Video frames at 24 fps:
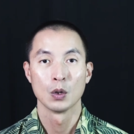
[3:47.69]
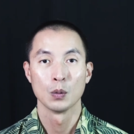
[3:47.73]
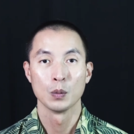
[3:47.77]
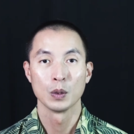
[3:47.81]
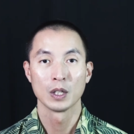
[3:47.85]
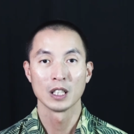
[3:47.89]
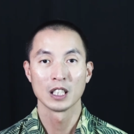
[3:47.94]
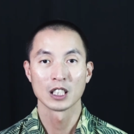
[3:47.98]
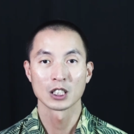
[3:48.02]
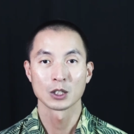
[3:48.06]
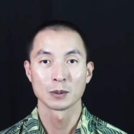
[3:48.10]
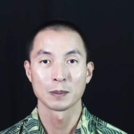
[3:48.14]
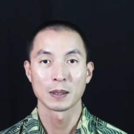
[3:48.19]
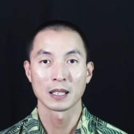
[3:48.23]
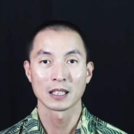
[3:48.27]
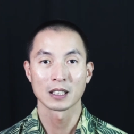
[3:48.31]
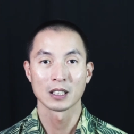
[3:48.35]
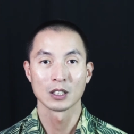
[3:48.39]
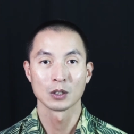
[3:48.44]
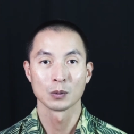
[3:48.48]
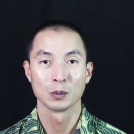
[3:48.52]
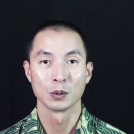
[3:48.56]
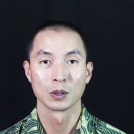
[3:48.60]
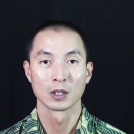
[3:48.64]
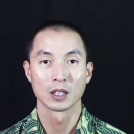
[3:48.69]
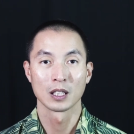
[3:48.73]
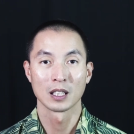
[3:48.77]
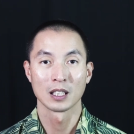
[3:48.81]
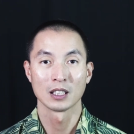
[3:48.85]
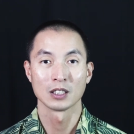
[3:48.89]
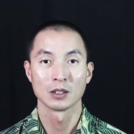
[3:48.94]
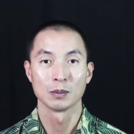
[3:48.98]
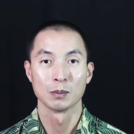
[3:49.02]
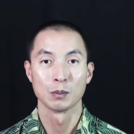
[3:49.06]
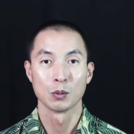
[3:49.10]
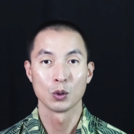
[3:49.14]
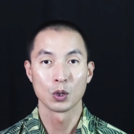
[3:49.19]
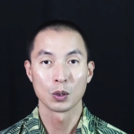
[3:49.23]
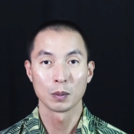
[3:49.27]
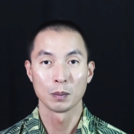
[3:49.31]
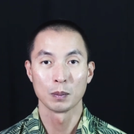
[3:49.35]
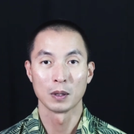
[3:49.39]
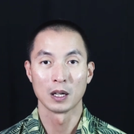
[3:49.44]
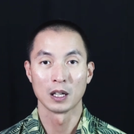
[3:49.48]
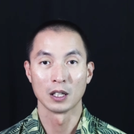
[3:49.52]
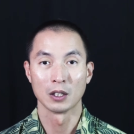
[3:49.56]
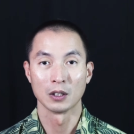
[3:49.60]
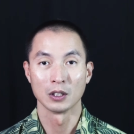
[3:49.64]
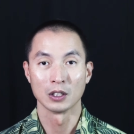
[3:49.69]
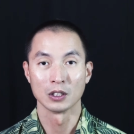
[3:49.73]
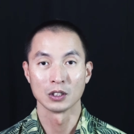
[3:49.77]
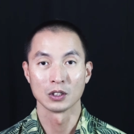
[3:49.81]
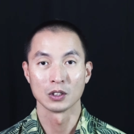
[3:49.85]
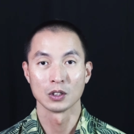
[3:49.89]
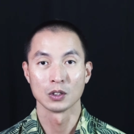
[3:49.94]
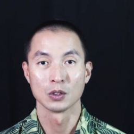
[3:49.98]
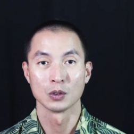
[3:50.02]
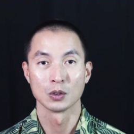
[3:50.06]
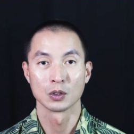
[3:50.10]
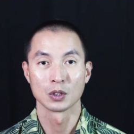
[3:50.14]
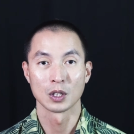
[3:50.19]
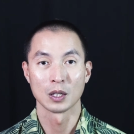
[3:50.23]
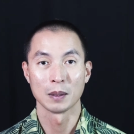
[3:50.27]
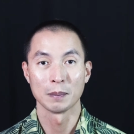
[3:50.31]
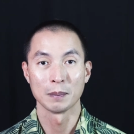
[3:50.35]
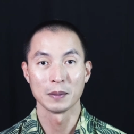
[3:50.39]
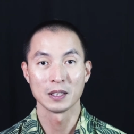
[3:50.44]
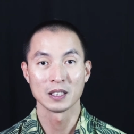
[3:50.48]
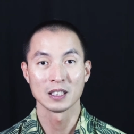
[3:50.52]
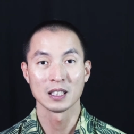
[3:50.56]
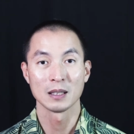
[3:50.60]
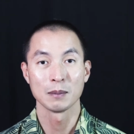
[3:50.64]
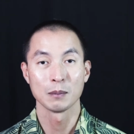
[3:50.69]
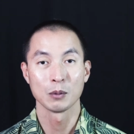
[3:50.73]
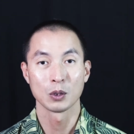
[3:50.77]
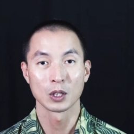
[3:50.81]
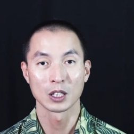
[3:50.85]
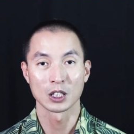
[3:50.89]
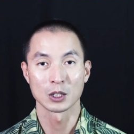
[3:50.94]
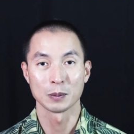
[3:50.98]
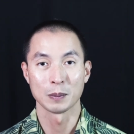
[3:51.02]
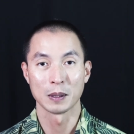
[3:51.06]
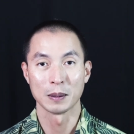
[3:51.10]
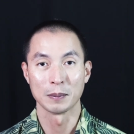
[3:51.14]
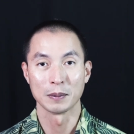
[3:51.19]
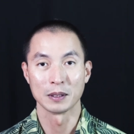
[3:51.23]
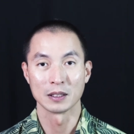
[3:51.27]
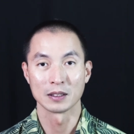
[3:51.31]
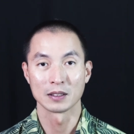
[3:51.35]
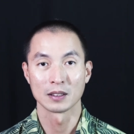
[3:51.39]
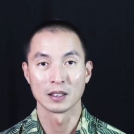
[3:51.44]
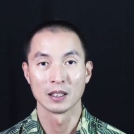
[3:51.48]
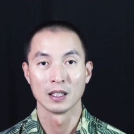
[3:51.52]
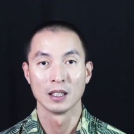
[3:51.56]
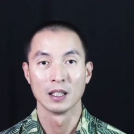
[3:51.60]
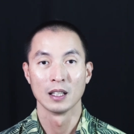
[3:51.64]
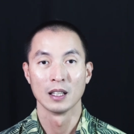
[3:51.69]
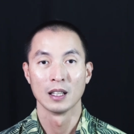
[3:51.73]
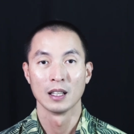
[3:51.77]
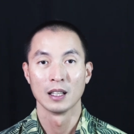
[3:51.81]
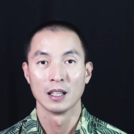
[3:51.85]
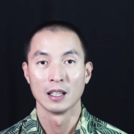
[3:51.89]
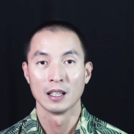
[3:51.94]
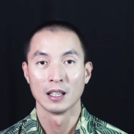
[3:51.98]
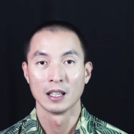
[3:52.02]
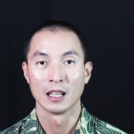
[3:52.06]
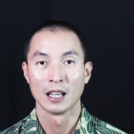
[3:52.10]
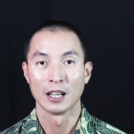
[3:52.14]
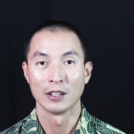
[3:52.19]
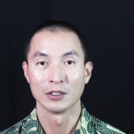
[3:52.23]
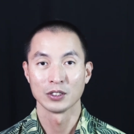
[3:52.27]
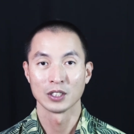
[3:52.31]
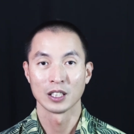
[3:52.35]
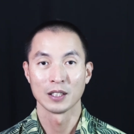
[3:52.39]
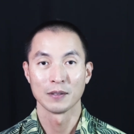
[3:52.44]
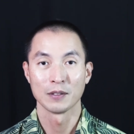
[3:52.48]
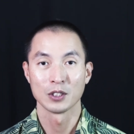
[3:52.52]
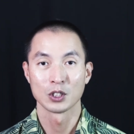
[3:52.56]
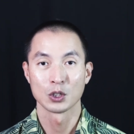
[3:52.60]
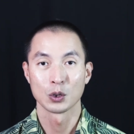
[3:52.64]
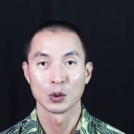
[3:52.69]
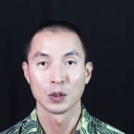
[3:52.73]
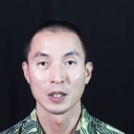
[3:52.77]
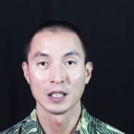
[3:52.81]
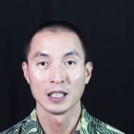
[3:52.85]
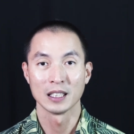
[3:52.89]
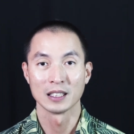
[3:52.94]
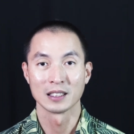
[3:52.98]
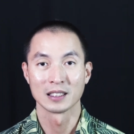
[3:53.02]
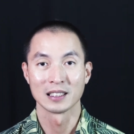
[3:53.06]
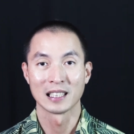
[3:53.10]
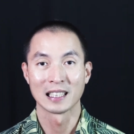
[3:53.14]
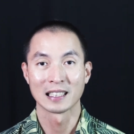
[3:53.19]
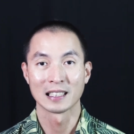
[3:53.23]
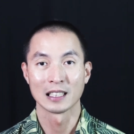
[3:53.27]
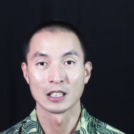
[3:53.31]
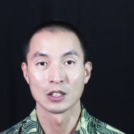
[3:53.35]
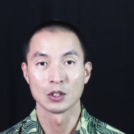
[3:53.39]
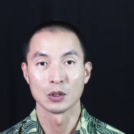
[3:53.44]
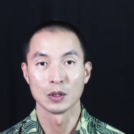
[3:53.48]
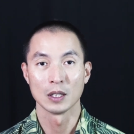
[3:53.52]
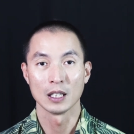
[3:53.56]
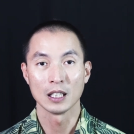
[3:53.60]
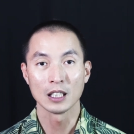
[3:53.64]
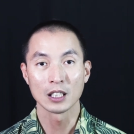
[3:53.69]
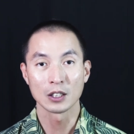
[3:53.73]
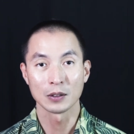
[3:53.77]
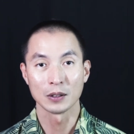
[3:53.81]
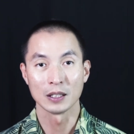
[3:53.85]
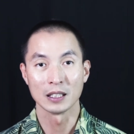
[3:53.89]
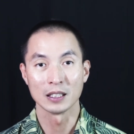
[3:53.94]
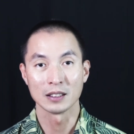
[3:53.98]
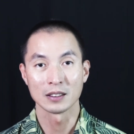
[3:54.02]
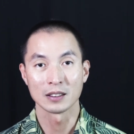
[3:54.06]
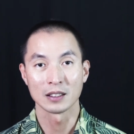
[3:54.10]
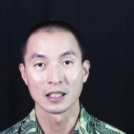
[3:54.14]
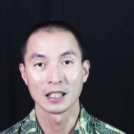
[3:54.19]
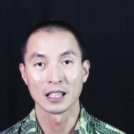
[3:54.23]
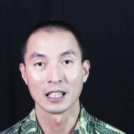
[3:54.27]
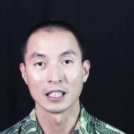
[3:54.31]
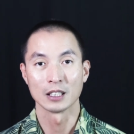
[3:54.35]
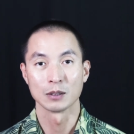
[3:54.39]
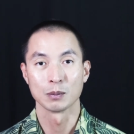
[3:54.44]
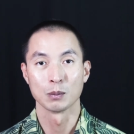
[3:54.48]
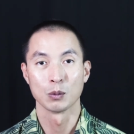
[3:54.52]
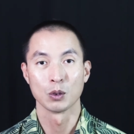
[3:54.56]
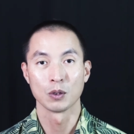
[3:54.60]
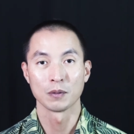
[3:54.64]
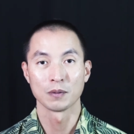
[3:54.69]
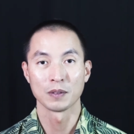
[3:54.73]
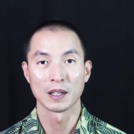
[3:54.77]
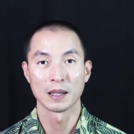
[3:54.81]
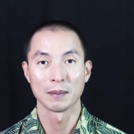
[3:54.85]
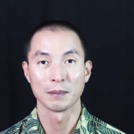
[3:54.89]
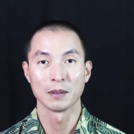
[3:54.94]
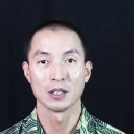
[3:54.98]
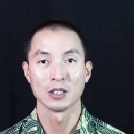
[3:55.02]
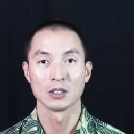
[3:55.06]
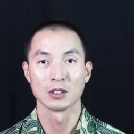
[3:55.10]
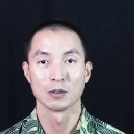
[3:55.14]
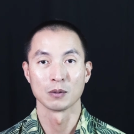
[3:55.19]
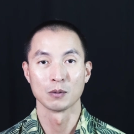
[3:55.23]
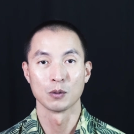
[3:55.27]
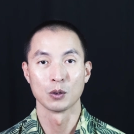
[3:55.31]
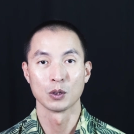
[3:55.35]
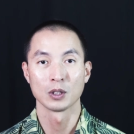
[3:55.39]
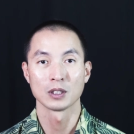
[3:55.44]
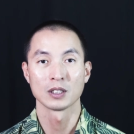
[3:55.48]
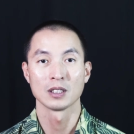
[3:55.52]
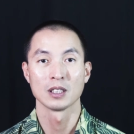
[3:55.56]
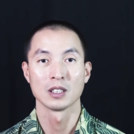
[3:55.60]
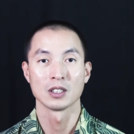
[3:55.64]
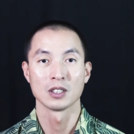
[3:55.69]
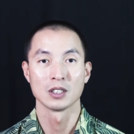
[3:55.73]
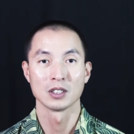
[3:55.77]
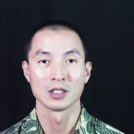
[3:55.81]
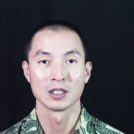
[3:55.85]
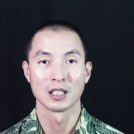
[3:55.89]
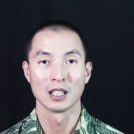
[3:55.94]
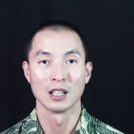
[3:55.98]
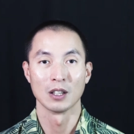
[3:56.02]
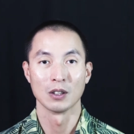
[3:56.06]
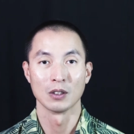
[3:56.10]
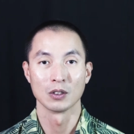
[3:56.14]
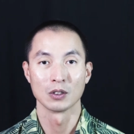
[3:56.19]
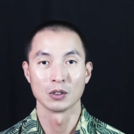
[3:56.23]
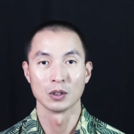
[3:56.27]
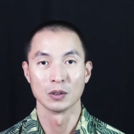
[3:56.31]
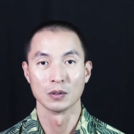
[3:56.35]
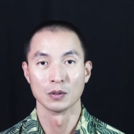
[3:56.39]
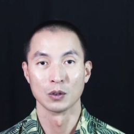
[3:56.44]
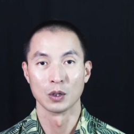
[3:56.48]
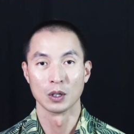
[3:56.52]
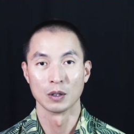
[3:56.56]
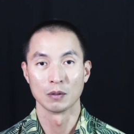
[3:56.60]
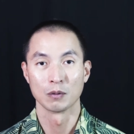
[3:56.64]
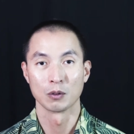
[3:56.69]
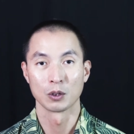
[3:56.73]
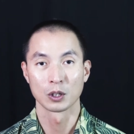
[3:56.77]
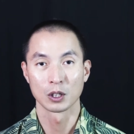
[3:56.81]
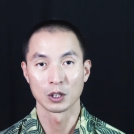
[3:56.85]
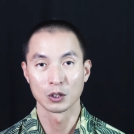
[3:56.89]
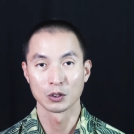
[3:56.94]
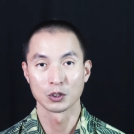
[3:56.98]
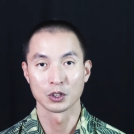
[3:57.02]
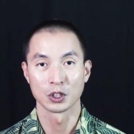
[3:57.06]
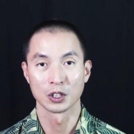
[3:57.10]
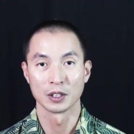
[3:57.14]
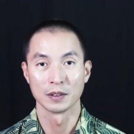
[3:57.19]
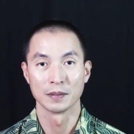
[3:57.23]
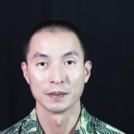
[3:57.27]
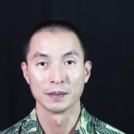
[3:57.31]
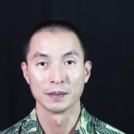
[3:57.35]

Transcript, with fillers: We can expect this will cause more borrowers to start missing mortgage payments, housing inventory is likely to increase as more families are forced to sell to avoid foreclosure.